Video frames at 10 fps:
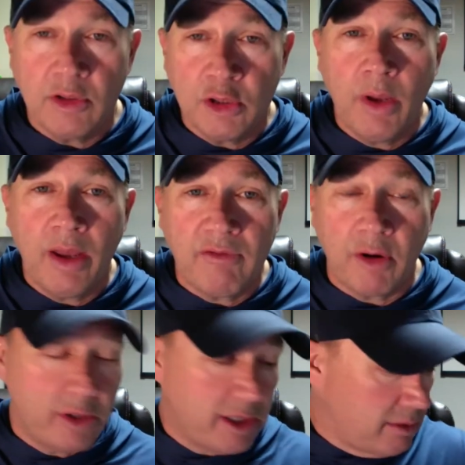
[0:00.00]
you have
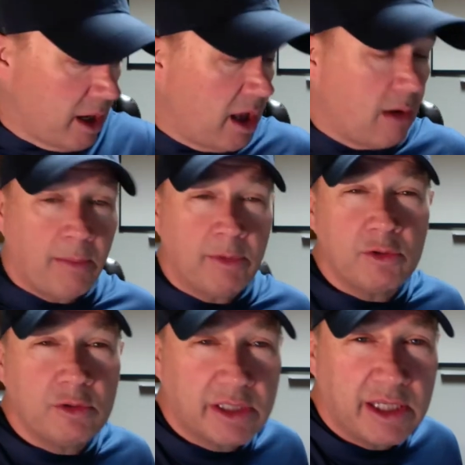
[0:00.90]
heard it I, am going
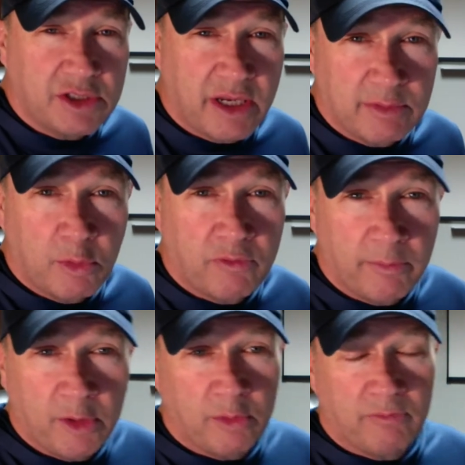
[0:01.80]
to do the king james the more
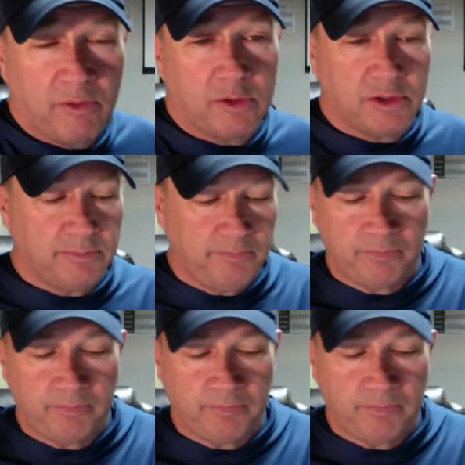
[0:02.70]
familiar one first